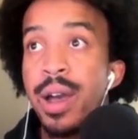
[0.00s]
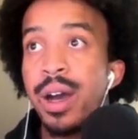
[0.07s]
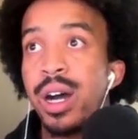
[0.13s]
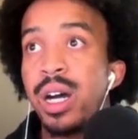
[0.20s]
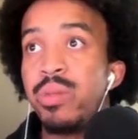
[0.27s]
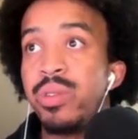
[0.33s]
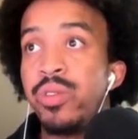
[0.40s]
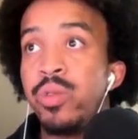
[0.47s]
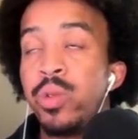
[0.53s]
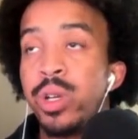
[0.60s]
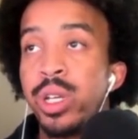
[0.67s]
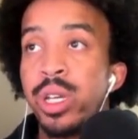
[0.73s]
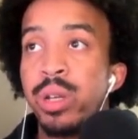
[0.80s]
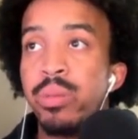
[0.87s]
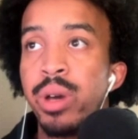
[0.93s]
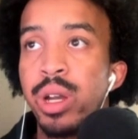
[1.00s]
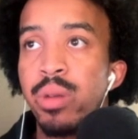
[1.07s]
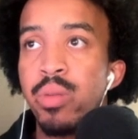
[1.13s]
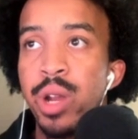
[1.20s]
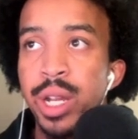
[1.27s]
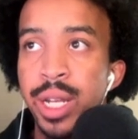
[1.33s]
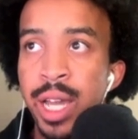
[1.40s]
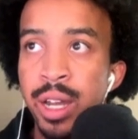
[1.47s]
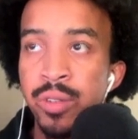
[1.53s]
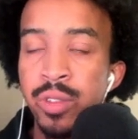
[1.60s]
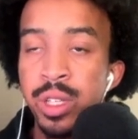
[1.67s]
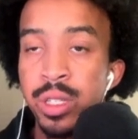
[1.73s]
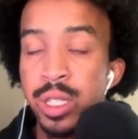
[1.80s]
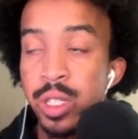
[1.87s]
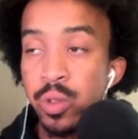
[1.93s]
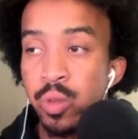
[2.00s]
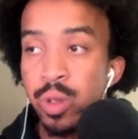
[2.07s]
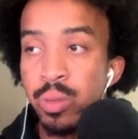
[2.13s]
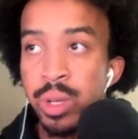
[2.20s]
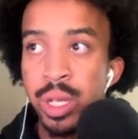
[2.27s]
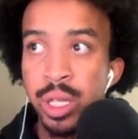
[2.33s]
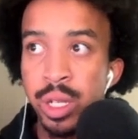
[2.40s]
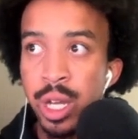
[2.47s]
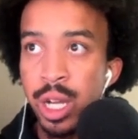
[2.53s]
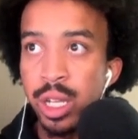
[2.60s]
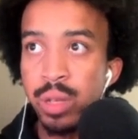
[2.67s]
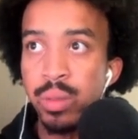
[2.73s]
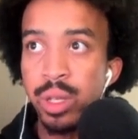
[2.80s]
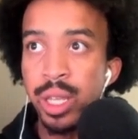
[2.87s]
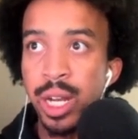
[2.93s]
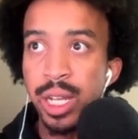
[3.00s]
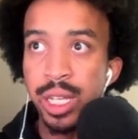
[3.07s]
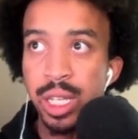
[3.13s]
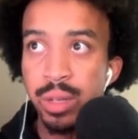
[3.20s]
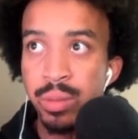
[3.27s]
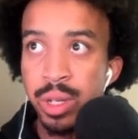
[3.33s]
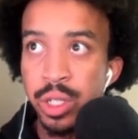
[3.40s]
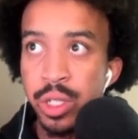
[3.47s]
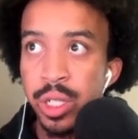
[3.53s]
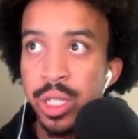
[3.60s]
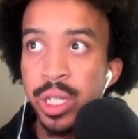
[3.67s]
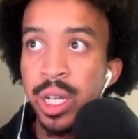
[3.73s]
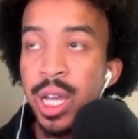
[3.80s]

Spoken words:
If you want to get a better breakdown of this will be in the document that I keep mentioning.